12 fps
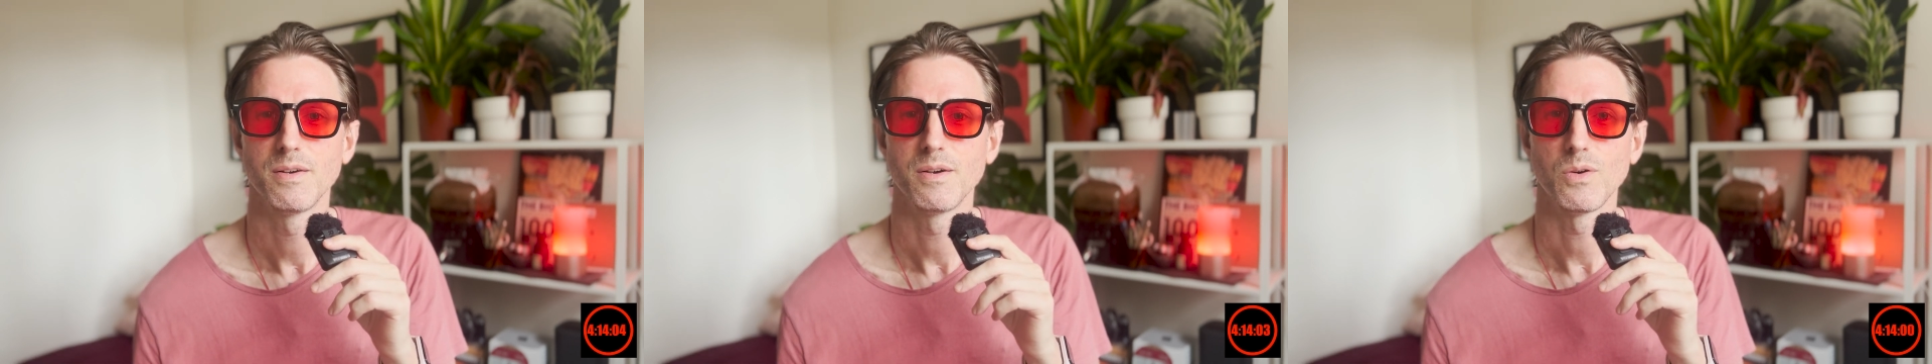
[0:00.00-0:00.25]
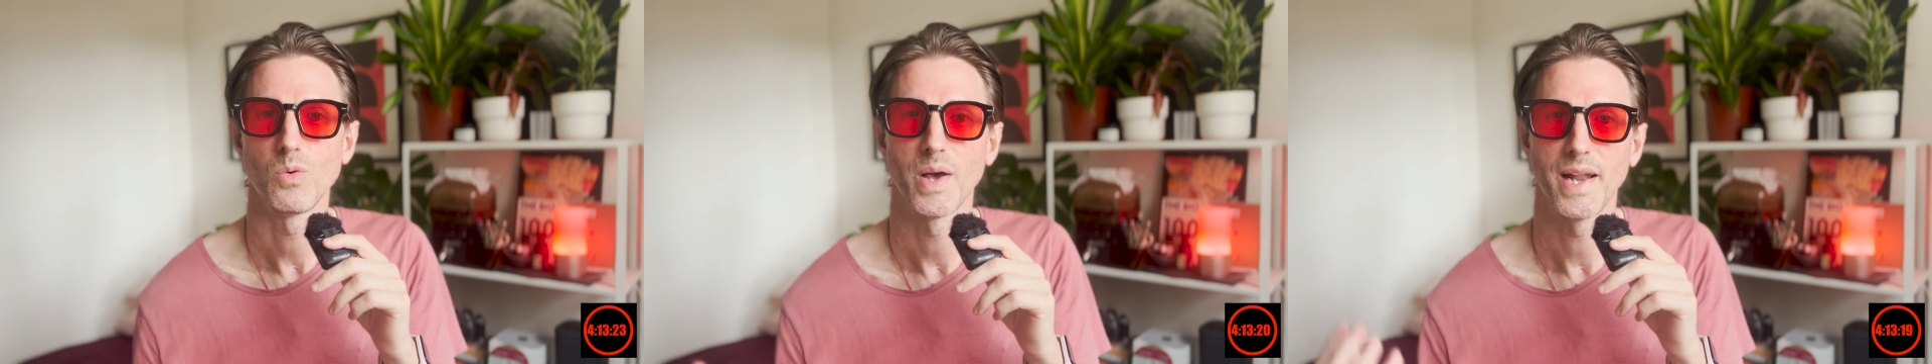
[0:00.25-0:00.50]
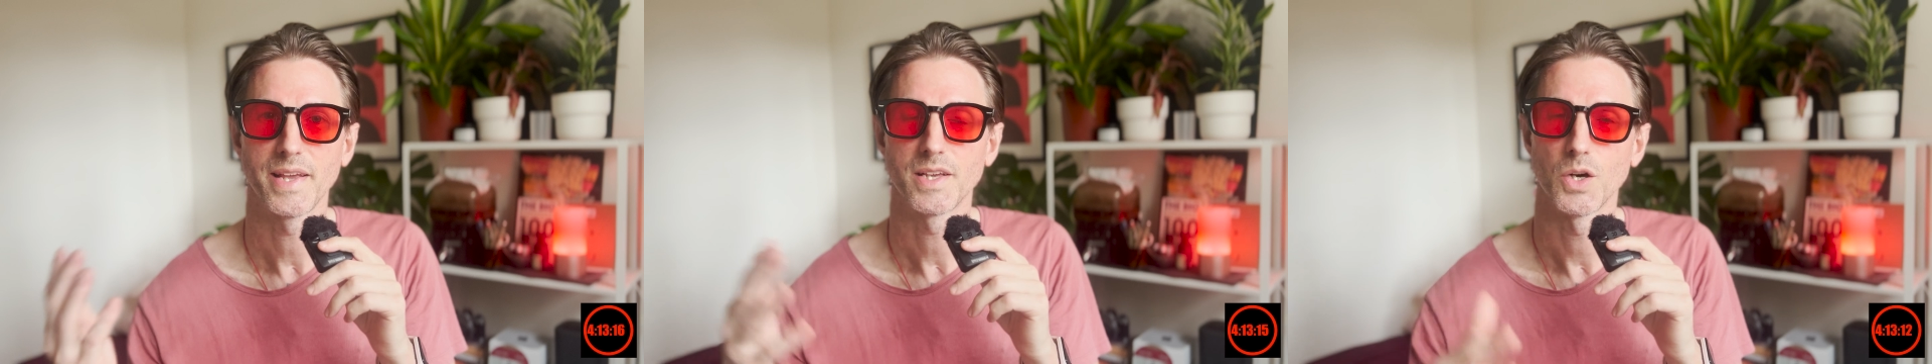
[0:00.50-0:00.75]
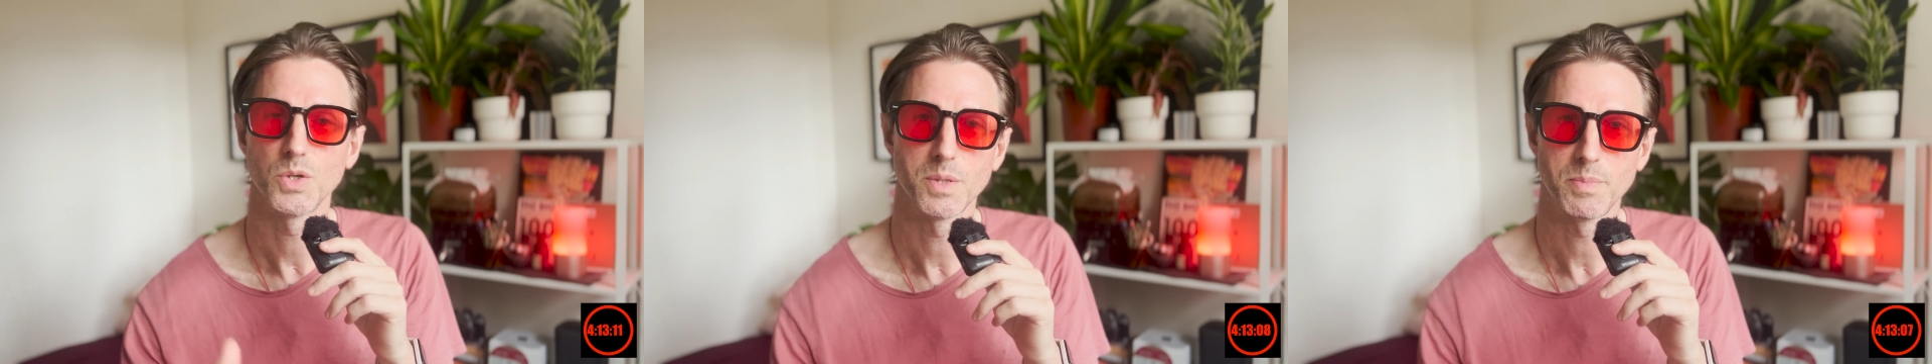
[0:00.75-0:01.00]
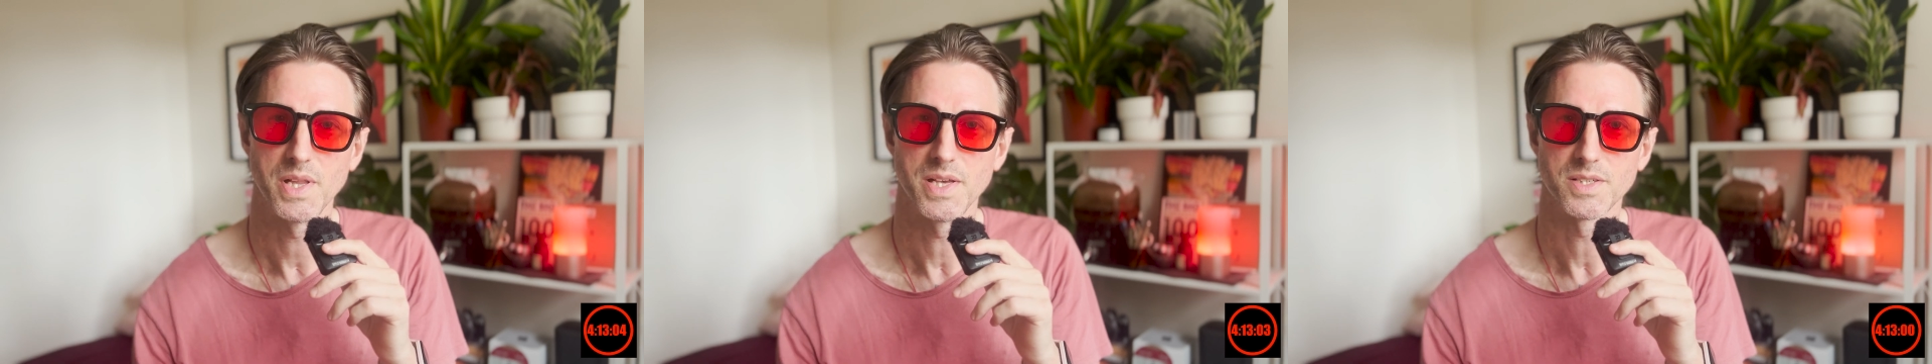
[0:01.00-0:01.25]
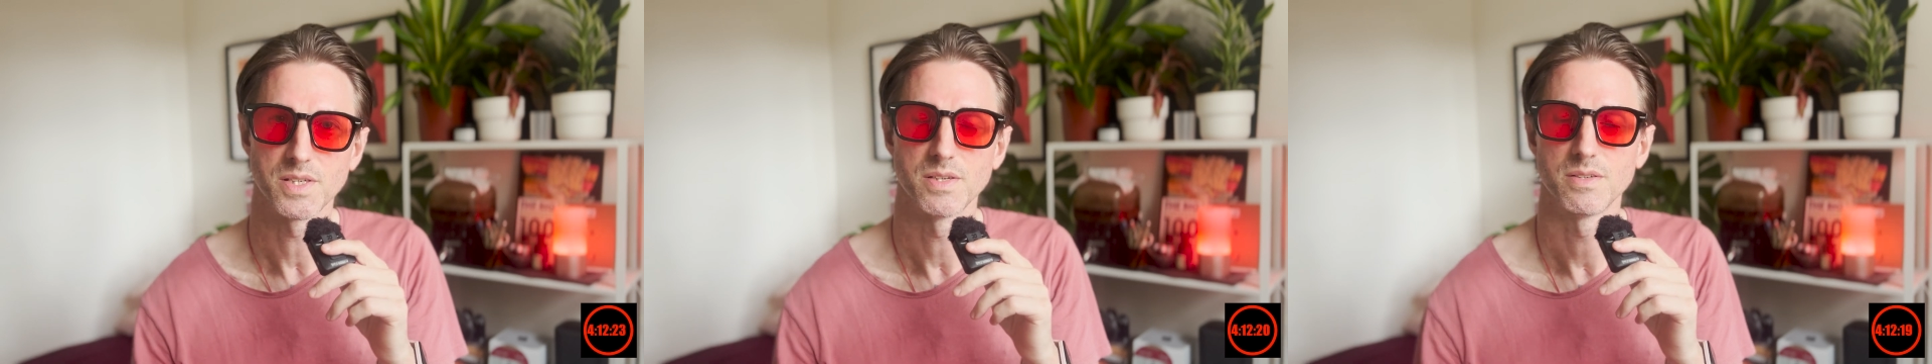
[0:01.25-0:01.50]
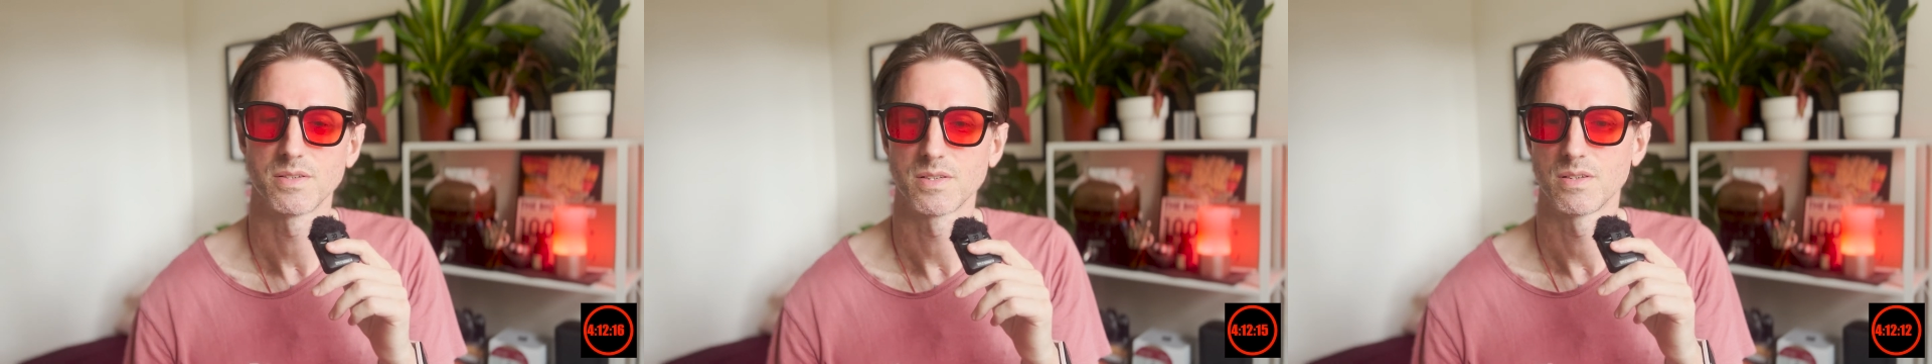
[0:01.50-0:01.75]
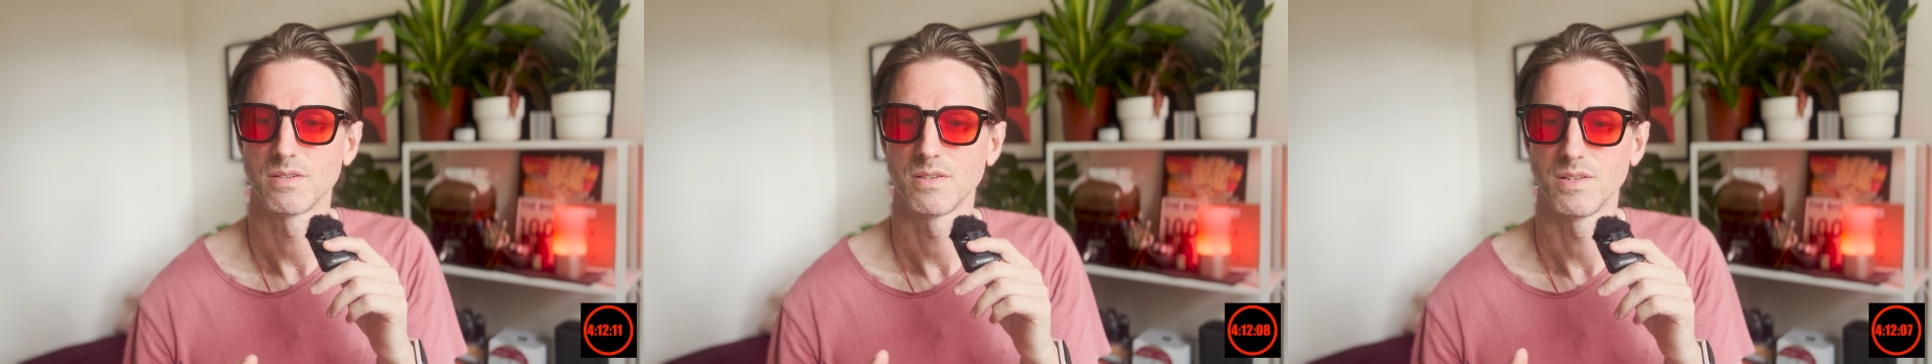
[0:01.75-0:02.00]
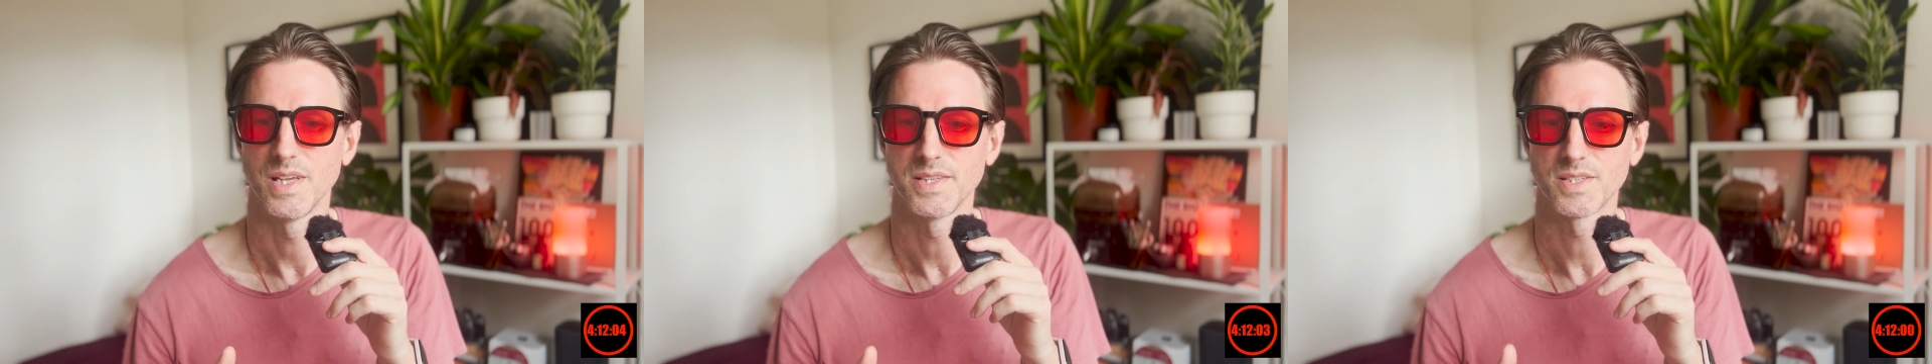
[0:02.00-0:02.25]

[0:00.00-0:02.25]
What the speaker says: when I go to places. Let's